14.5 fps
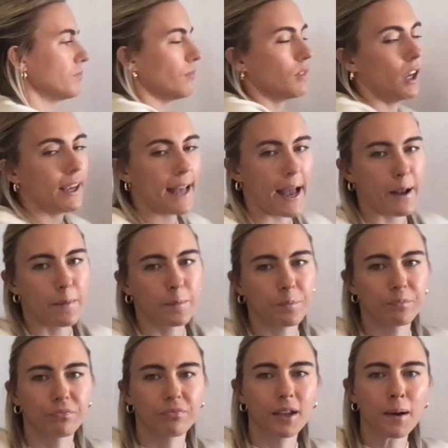Okay,
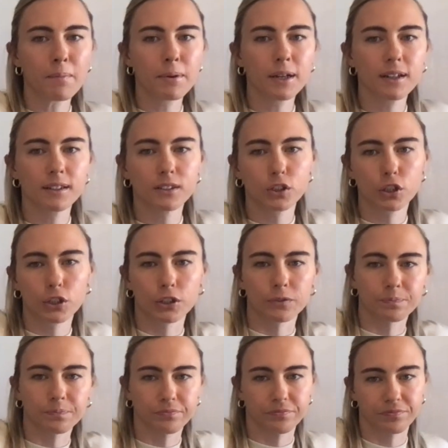number 2.
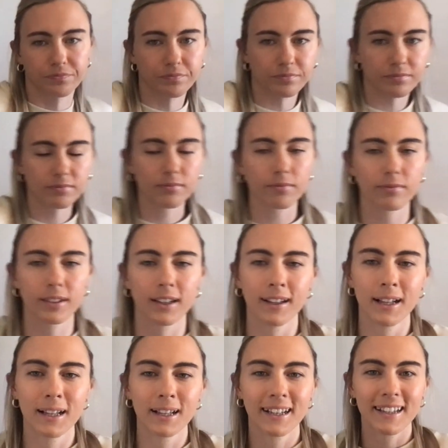
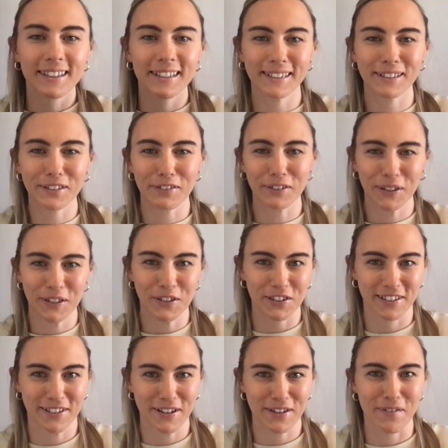This is a really
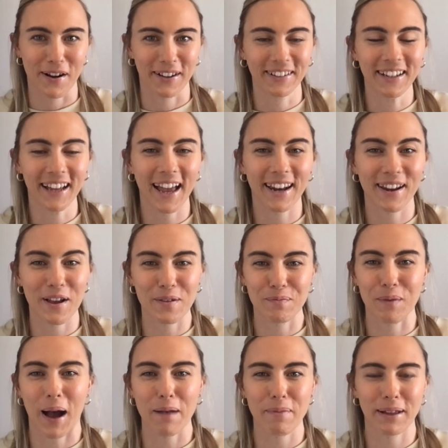interesting one, and it
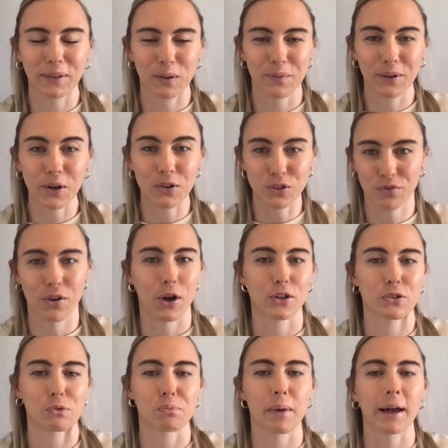might be a little bit
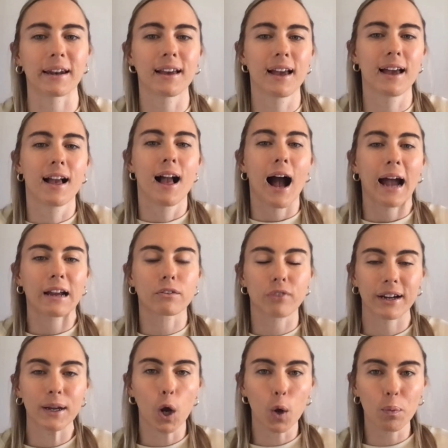controversial, but I
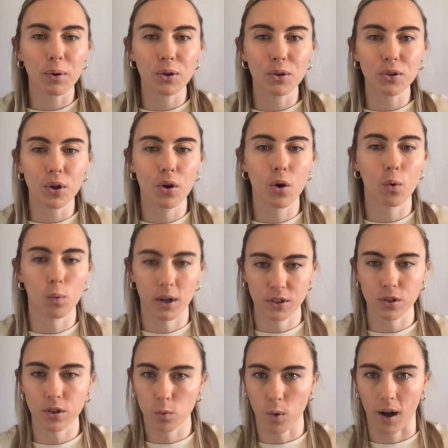reopened
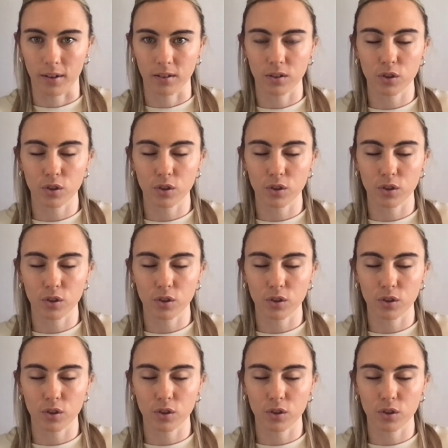one-to-ones.